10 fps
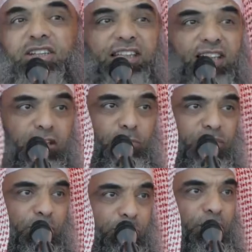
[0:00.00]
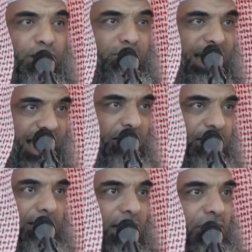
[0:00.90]
hadith was reported by
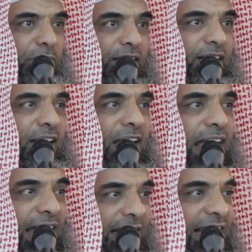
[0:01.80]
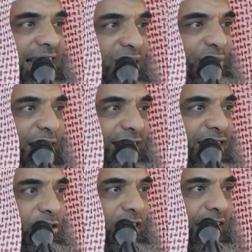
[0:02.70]
Ahmed, by the way, and classified
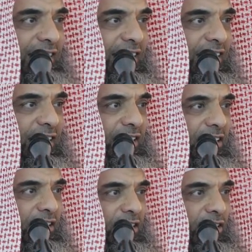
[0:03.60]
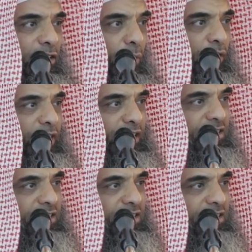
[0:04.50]
as authentic. The one that